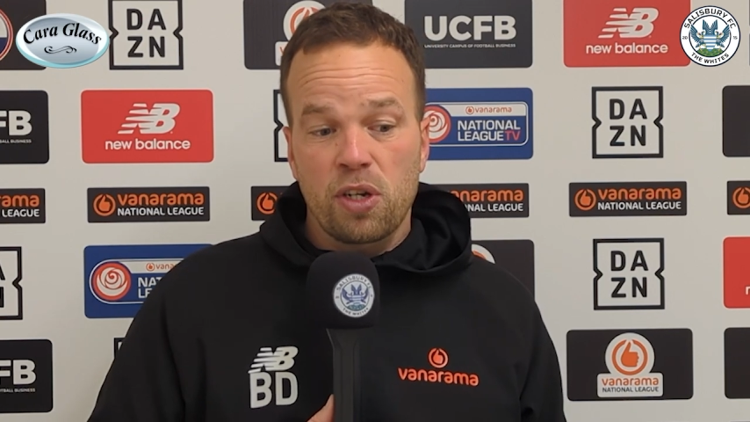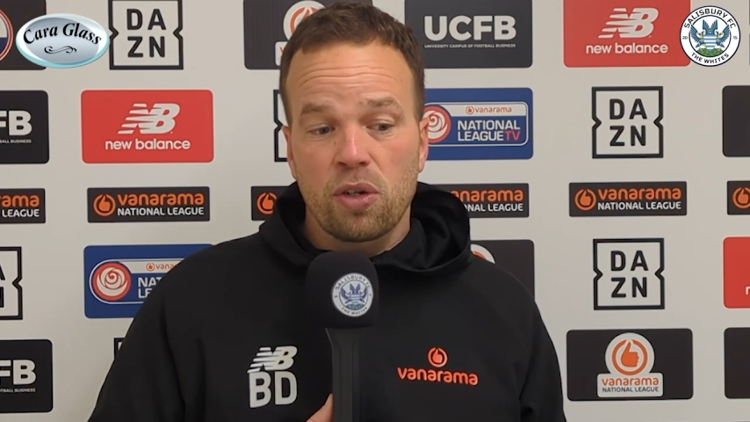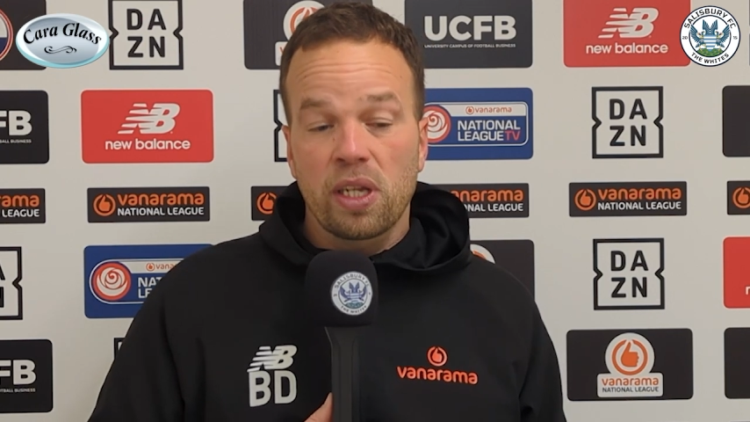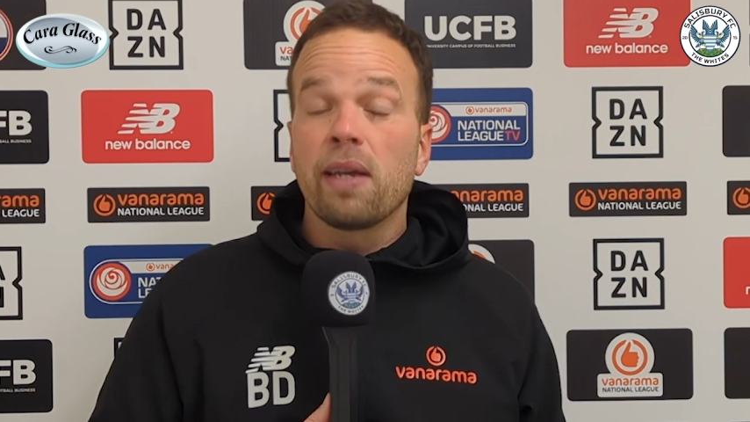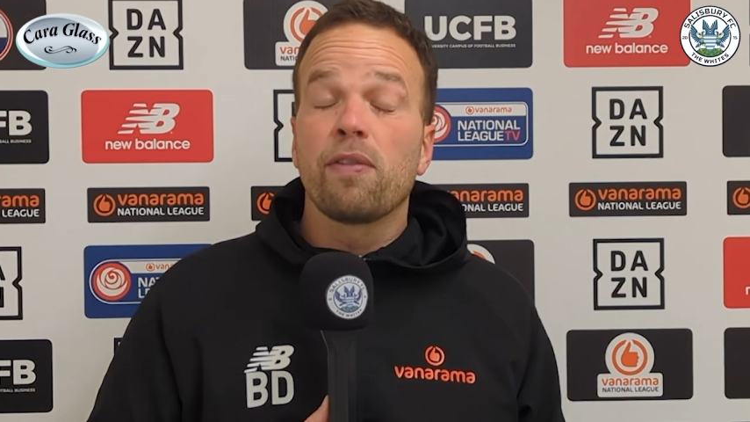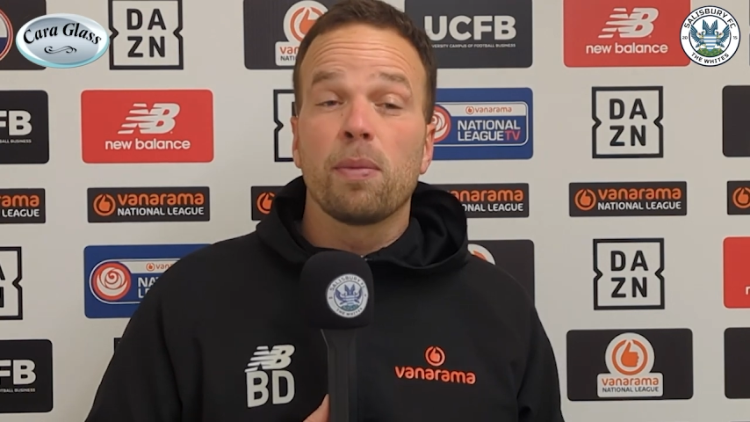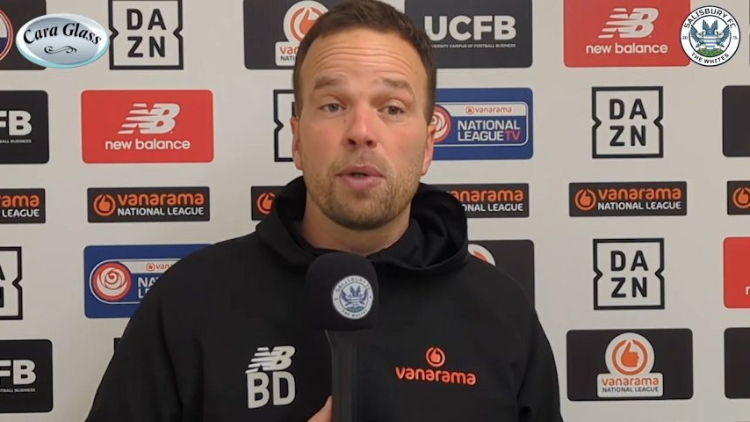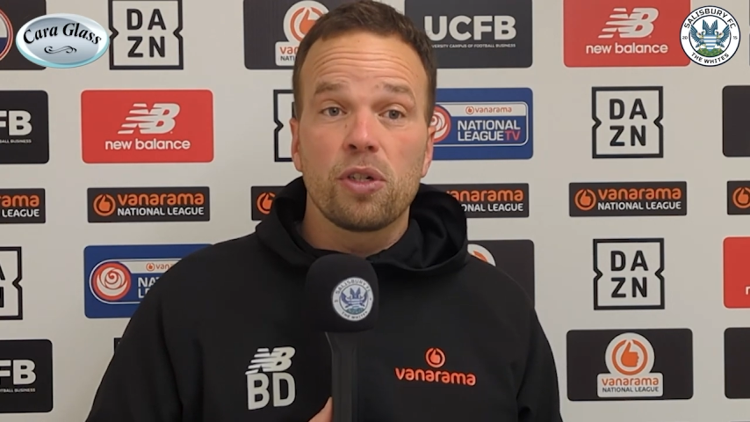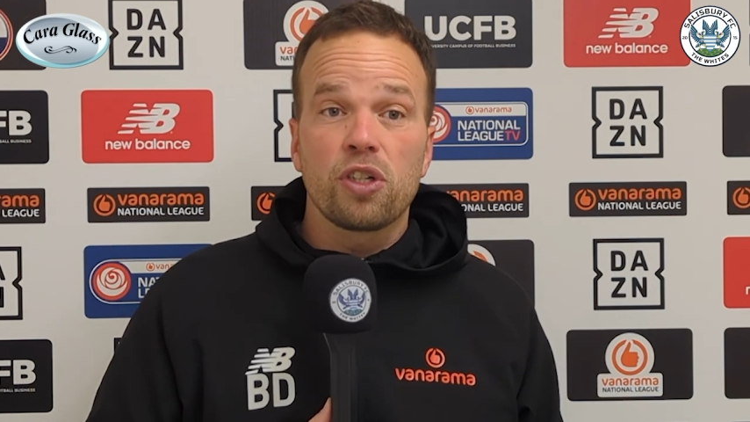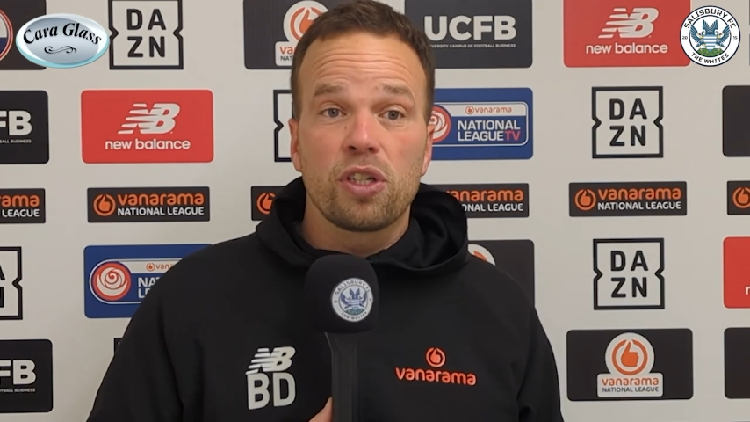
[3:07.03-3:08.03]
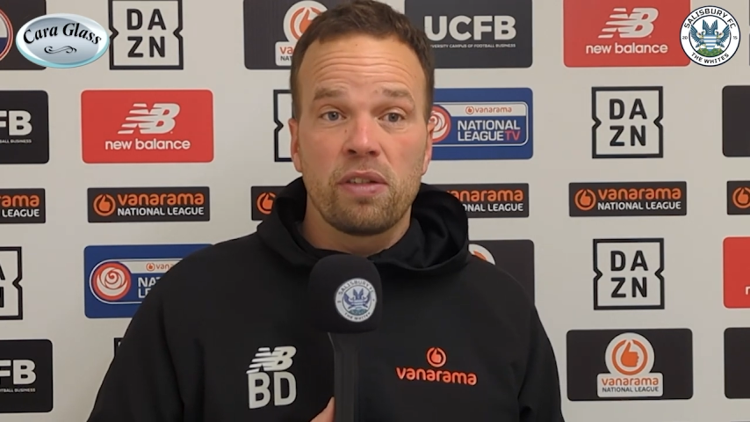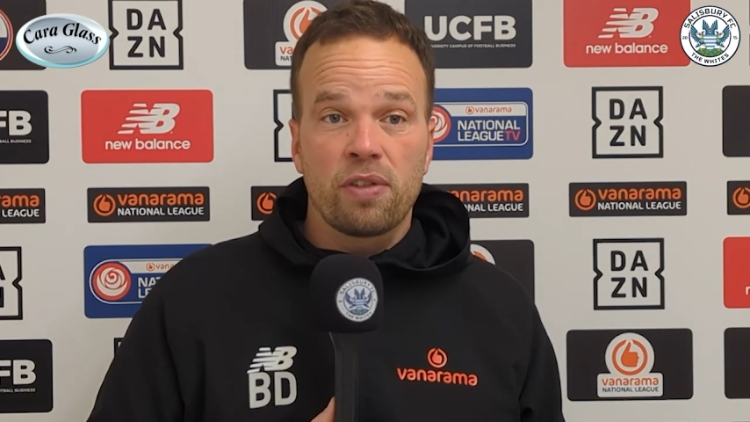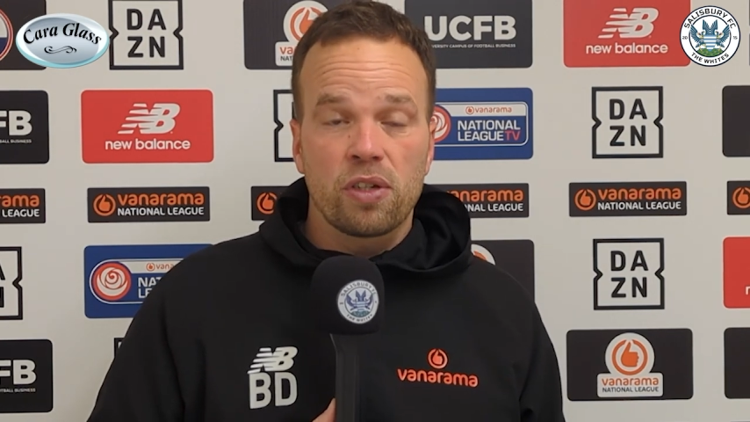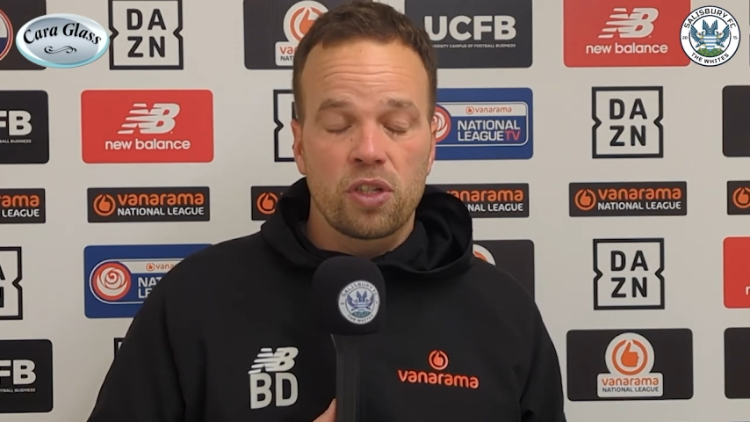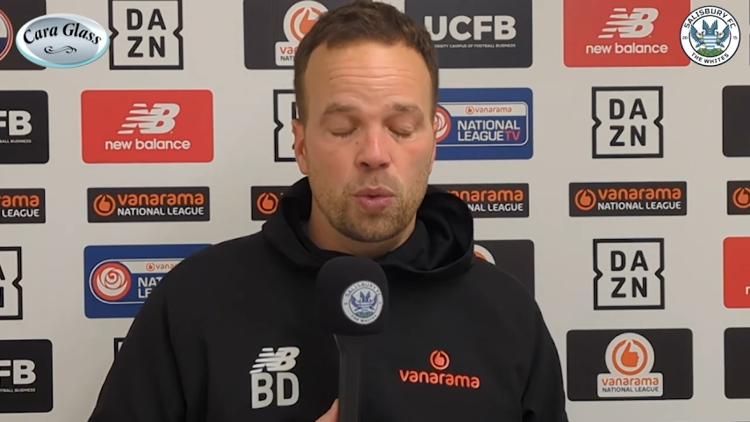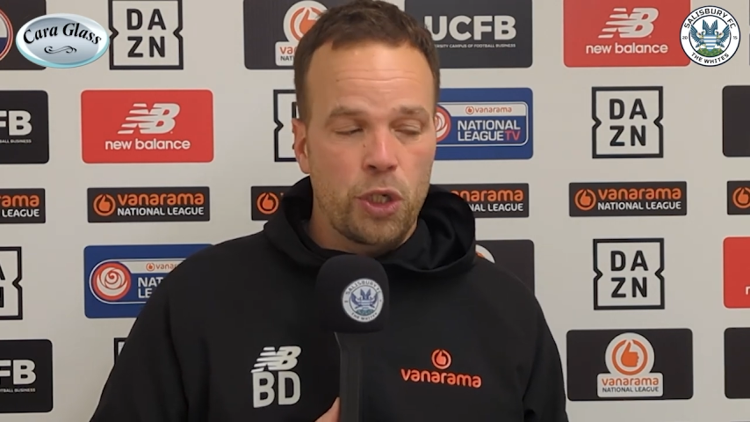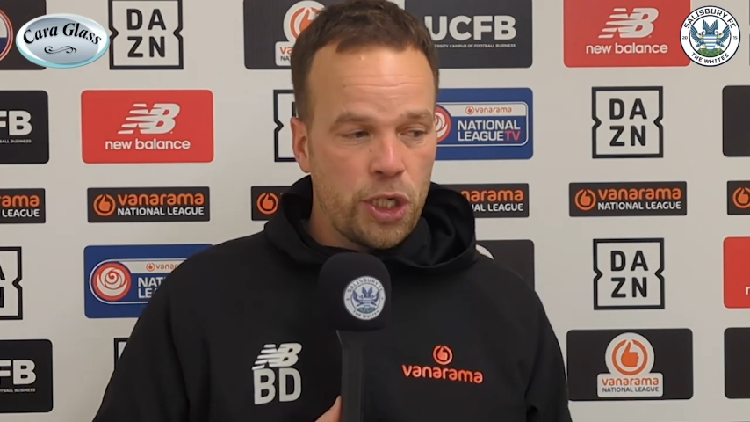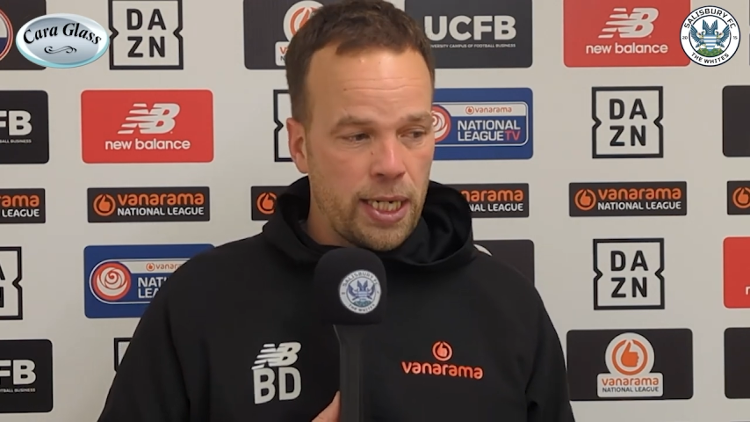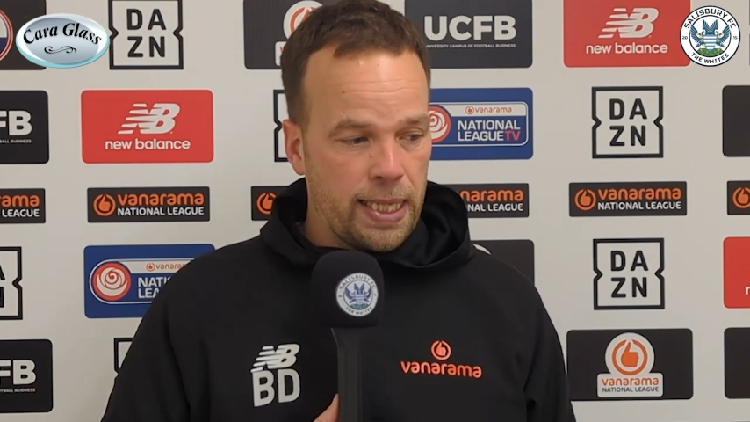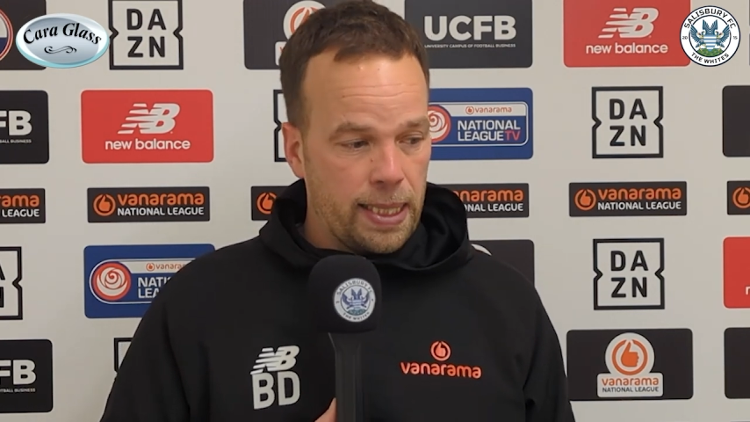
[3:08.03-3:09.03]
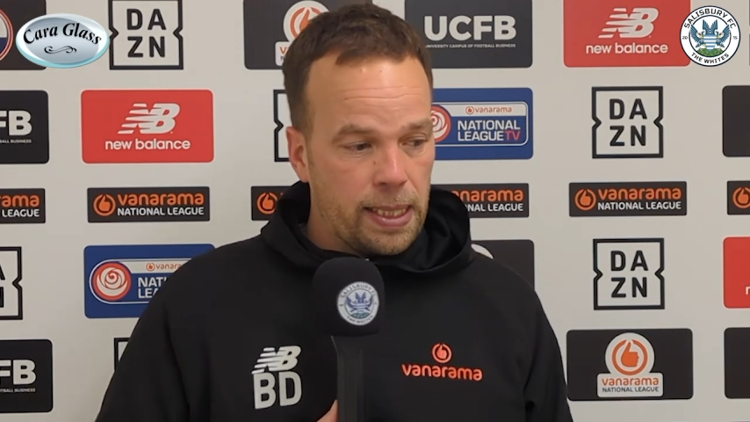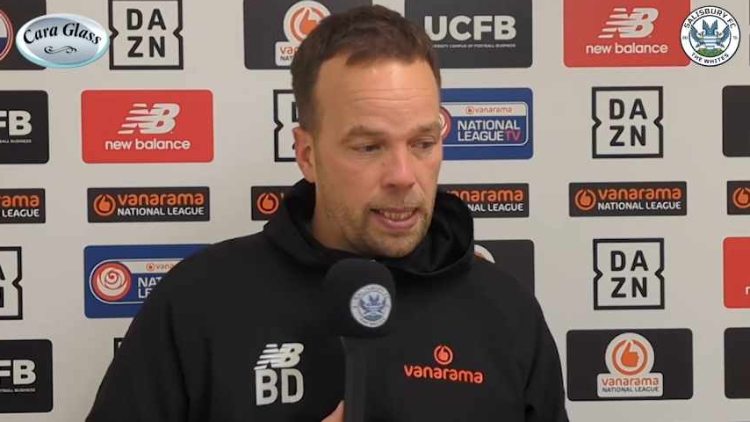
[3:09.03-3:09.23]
They don't give you much. You've got to earn it,